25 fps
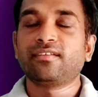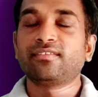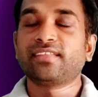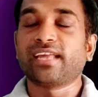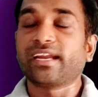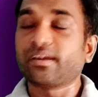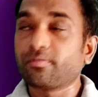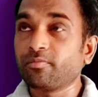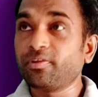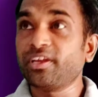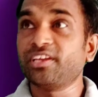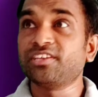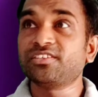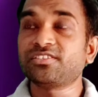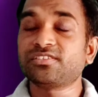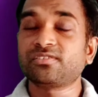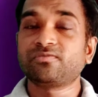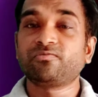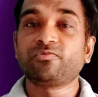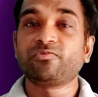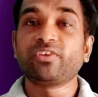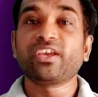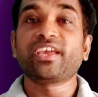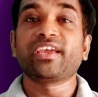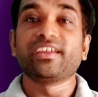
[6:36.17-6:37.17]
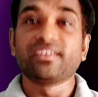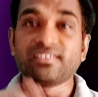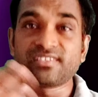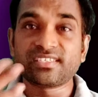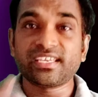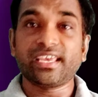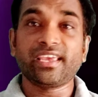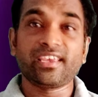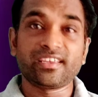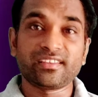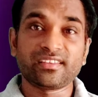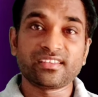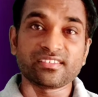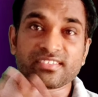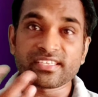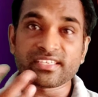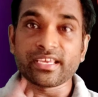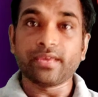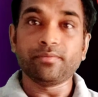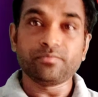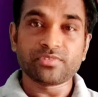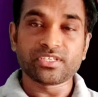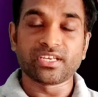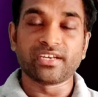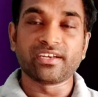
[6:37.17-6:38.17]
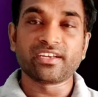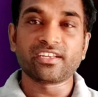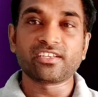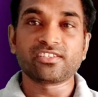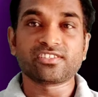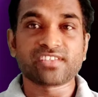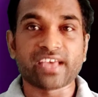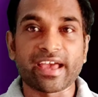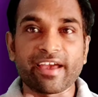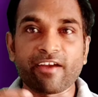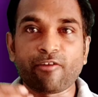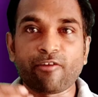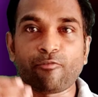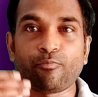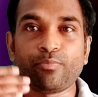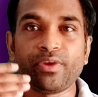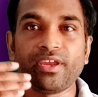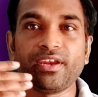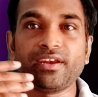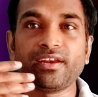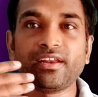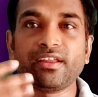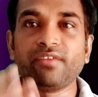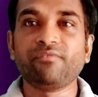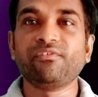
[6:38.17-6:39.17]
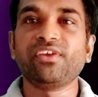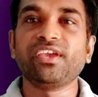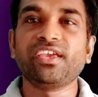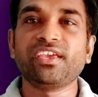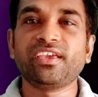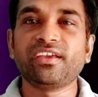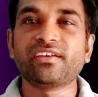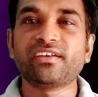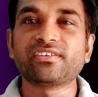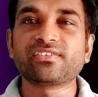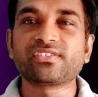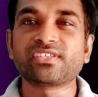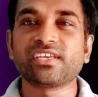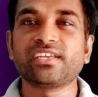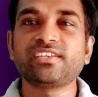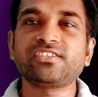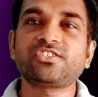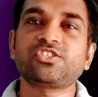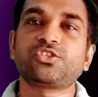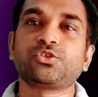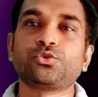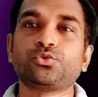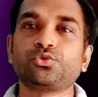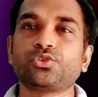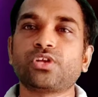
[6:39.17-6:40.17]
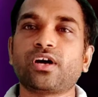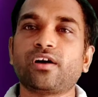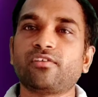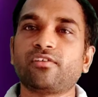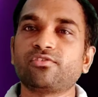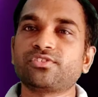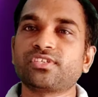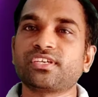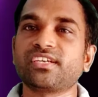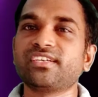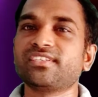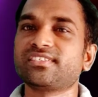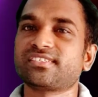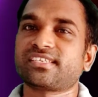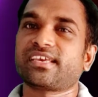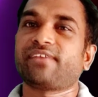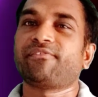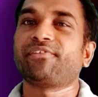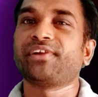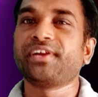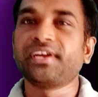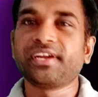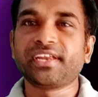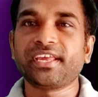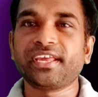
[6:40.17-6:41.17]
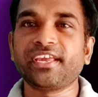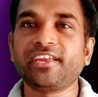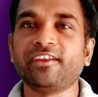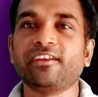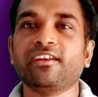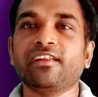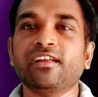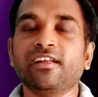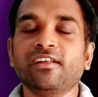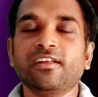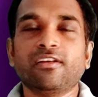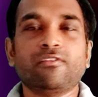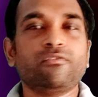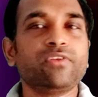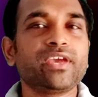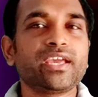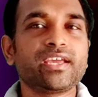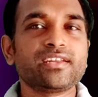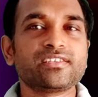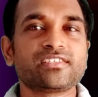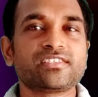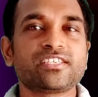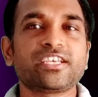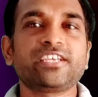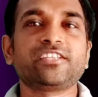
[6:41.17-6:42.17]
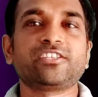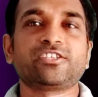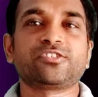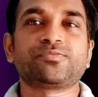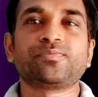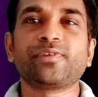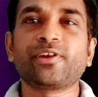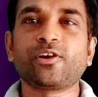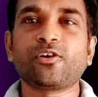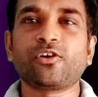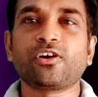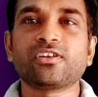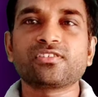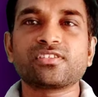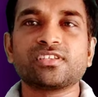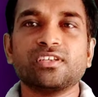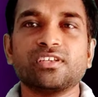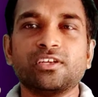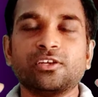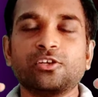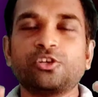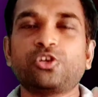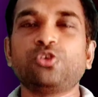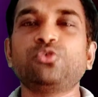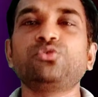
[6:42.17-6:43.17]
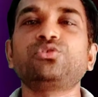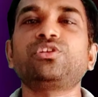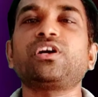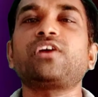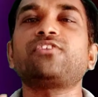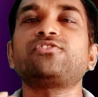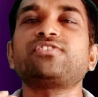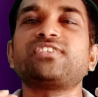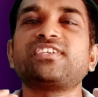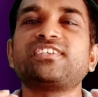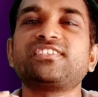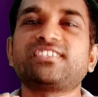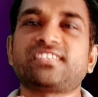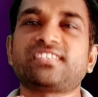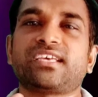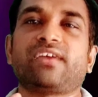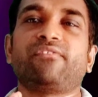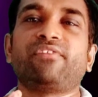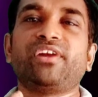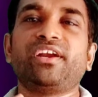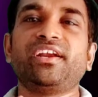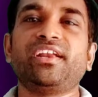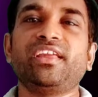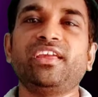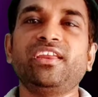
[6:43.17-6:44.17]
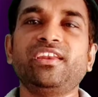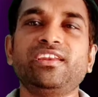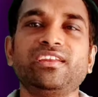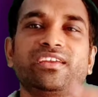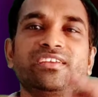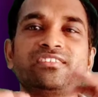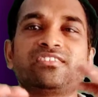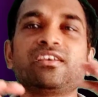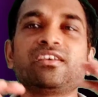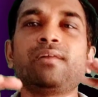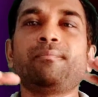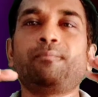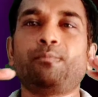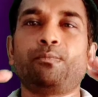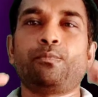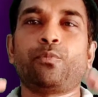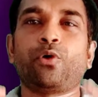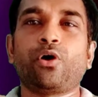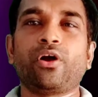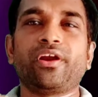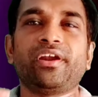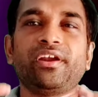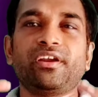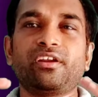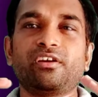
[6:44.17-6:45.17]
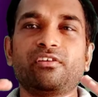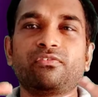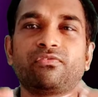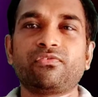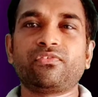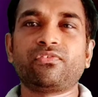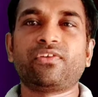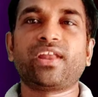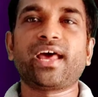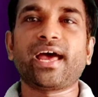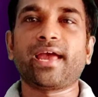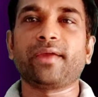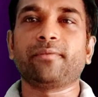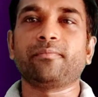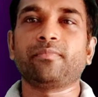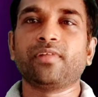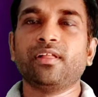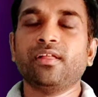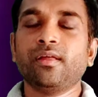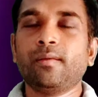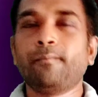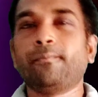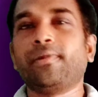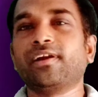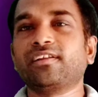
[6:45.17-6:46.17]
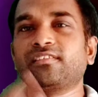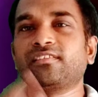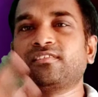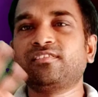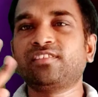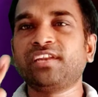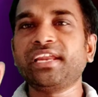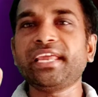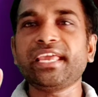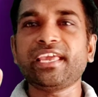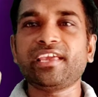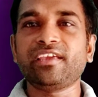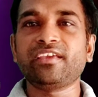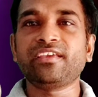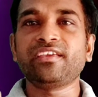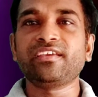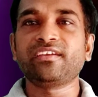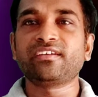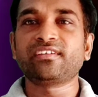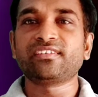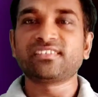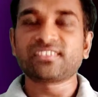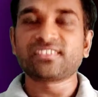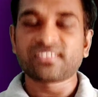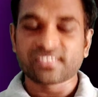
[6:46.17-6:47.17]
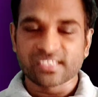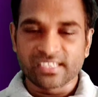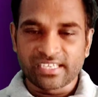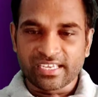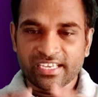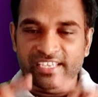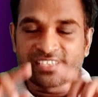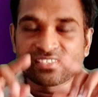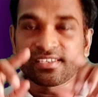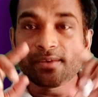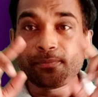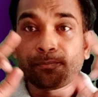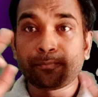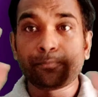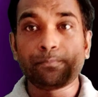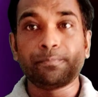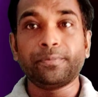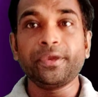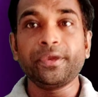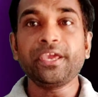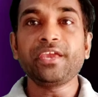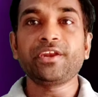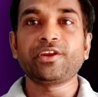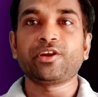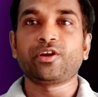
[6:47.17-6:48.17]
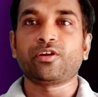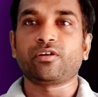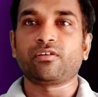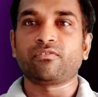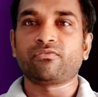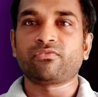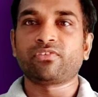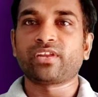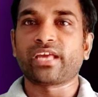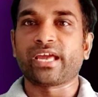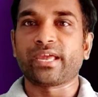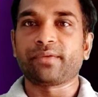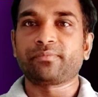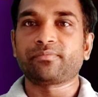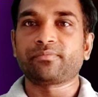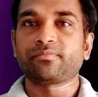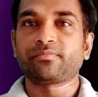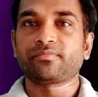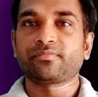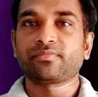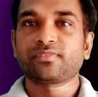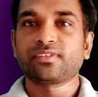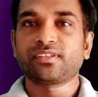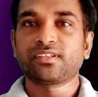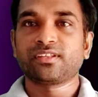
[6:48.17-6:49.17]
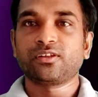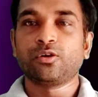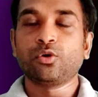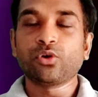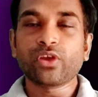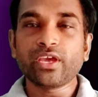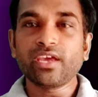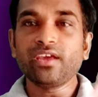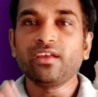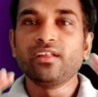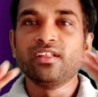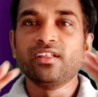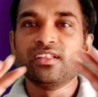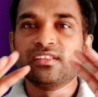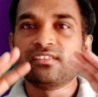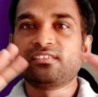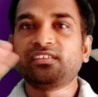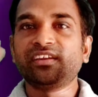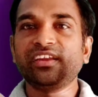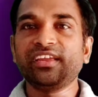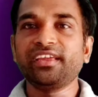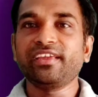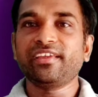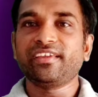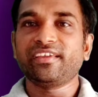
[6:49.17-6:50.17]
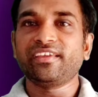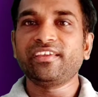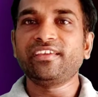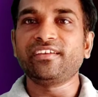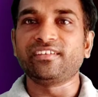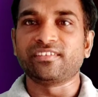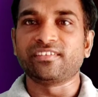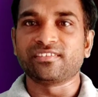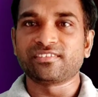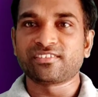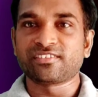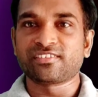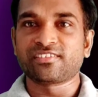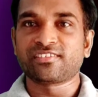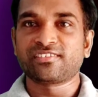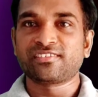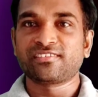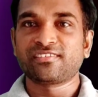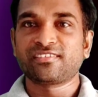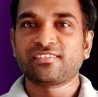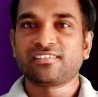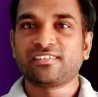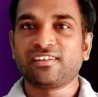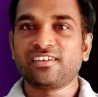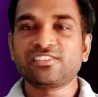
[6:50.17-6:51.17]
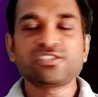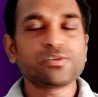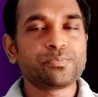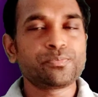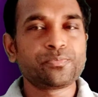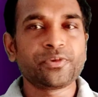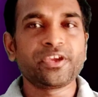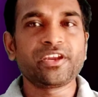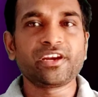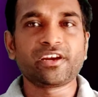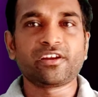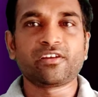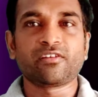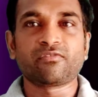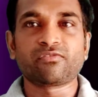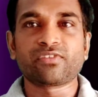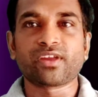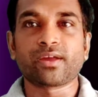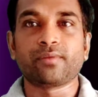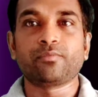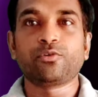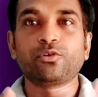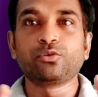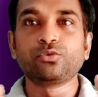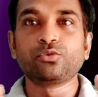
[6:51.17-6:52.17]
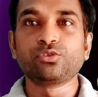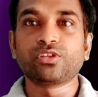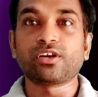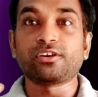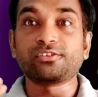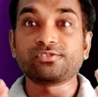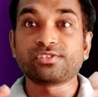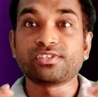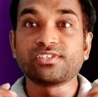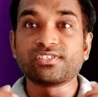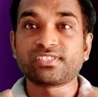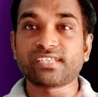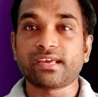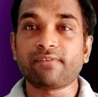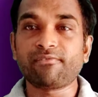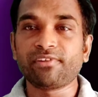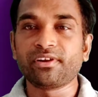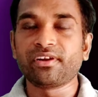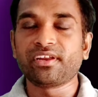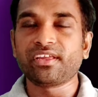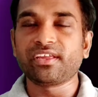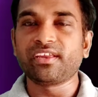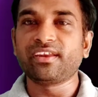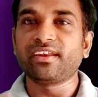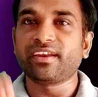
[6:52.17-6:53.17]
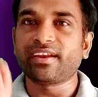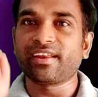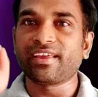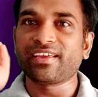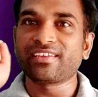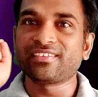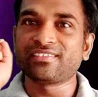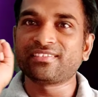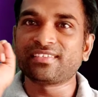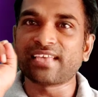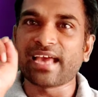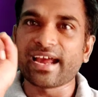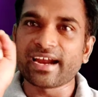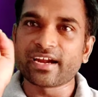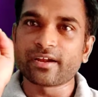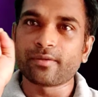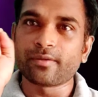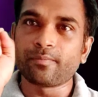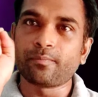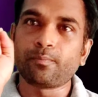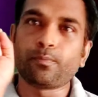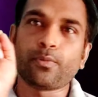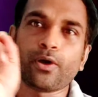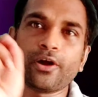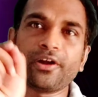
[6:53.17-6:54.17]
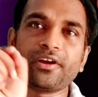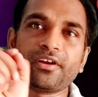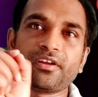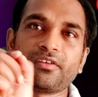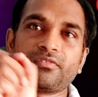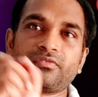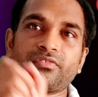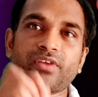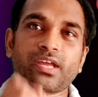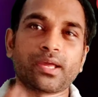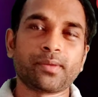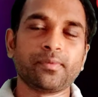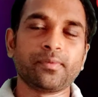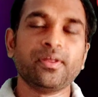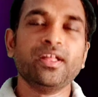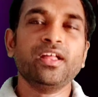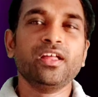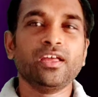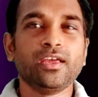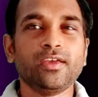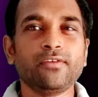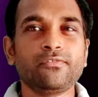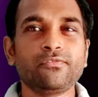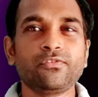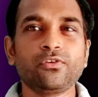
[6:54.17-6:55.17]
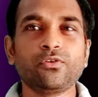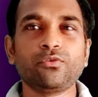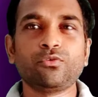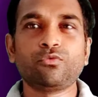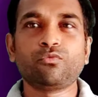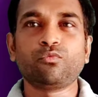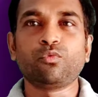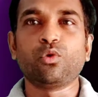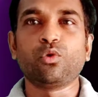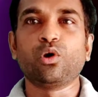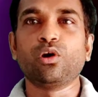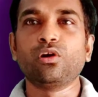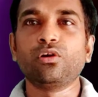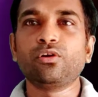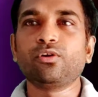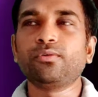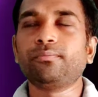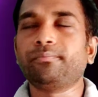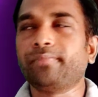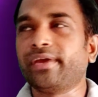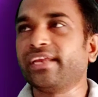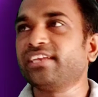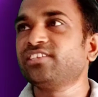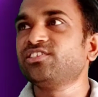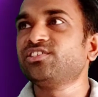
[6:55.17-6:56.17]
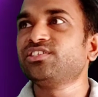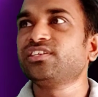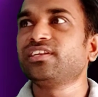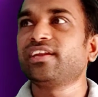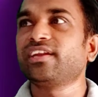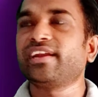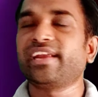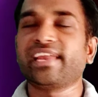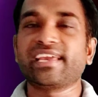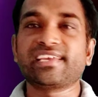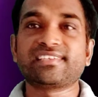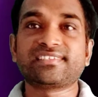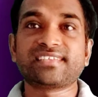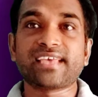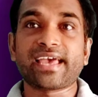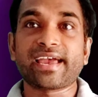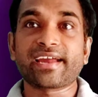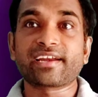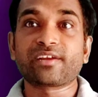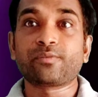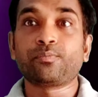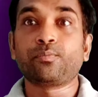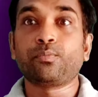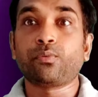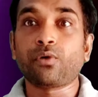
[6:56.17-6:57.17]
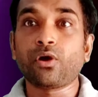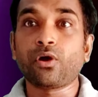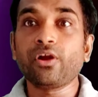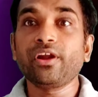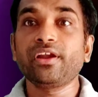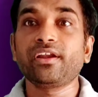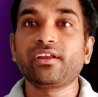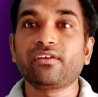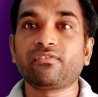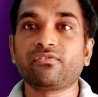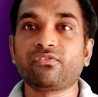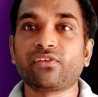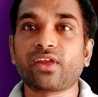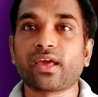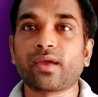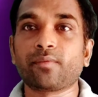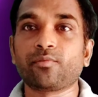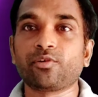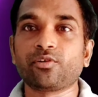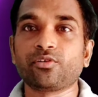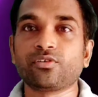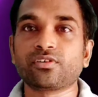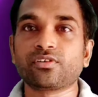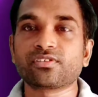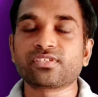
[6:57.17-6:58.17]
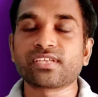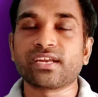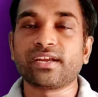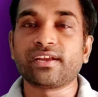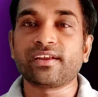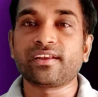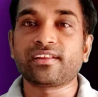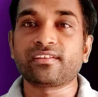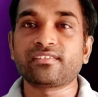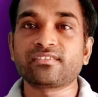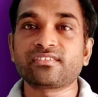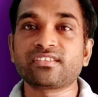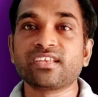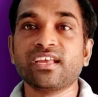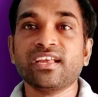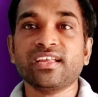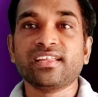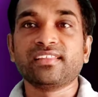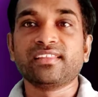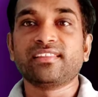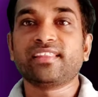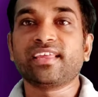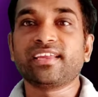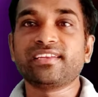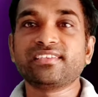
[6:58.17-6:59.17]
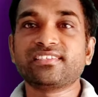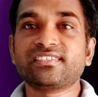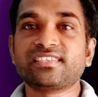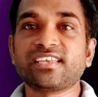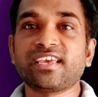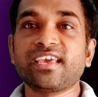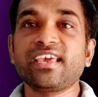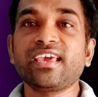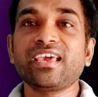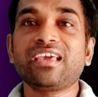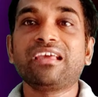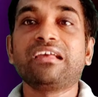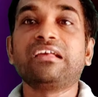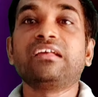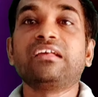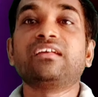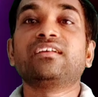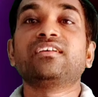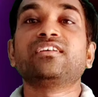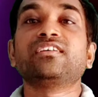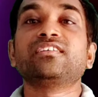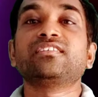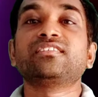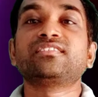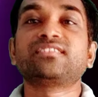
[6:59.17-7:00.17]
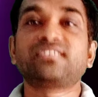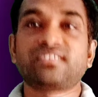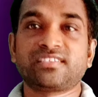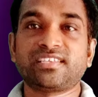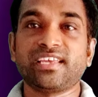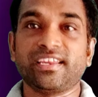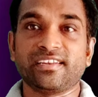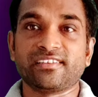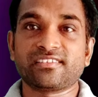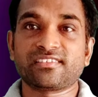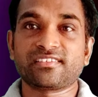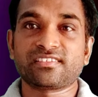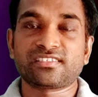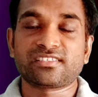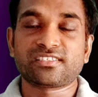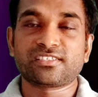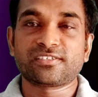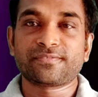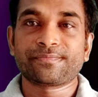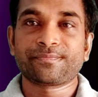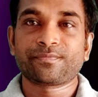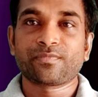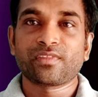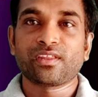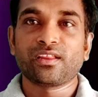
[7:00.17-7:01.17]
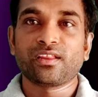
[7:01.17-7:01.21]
That means we can say the same sentence, I have been living here since 2017. We can say this because 2017 is a point of time, but 3 years is a period of time. Okay, 3 years, it's a period of time. 2017, an exact point of time. If you want to mention an exact point of time in your sentence, then say since.